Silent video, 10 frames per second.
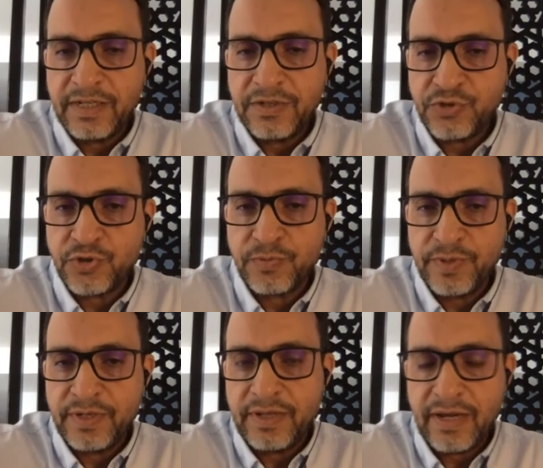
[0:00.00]

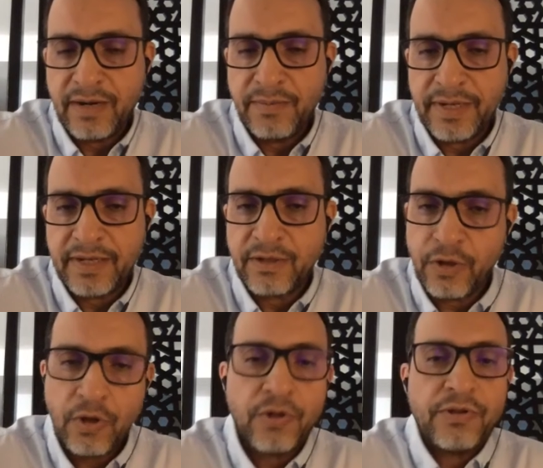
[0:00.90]
German, Arabic,
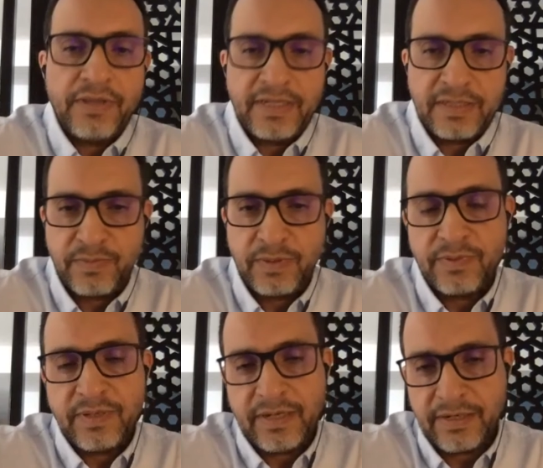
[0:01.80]
all these
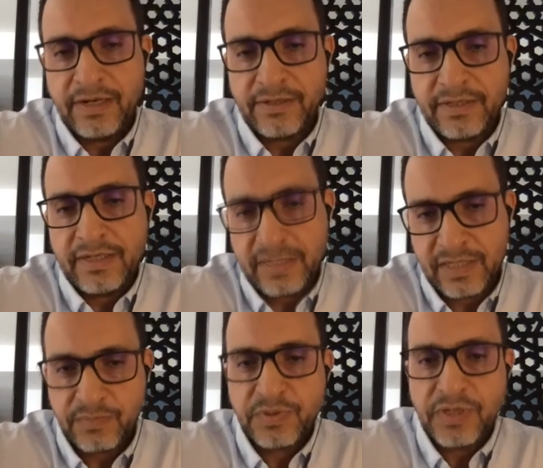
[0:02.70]
people are not
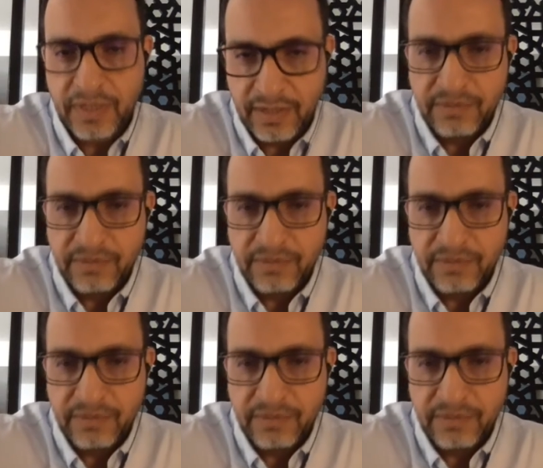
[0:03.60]
exception now.